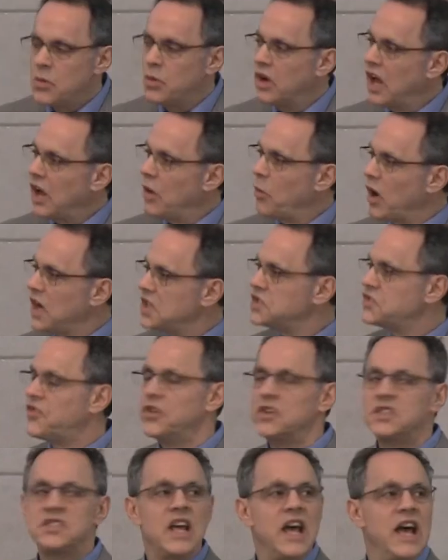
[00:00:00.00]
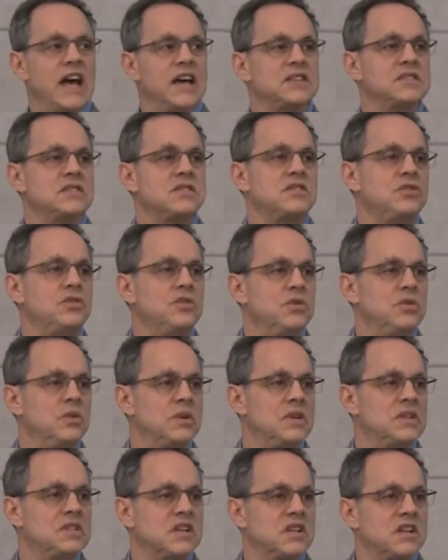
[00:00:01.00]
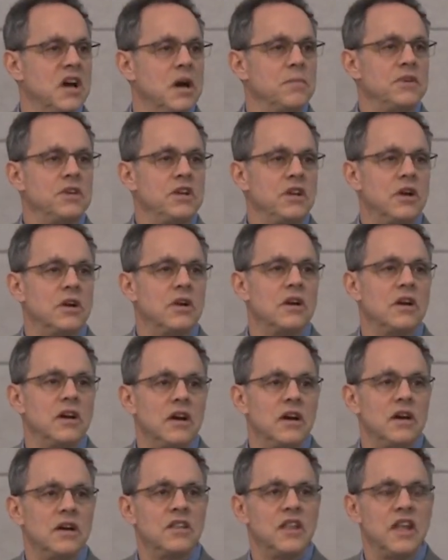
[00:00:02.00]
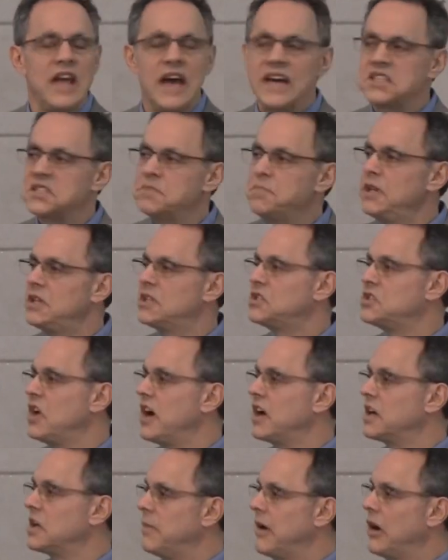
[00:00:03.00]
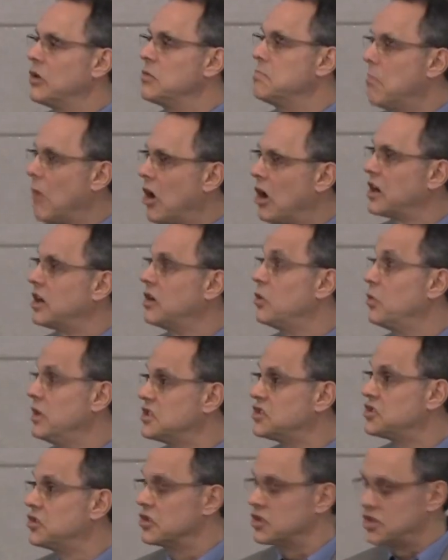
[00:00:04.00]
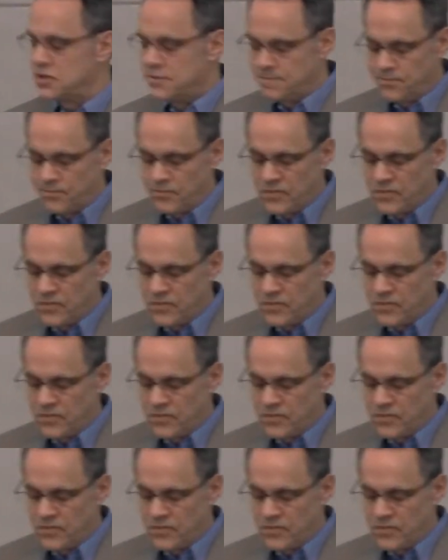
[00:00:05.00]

When I was first asked to come here, they asked me to talk about market research.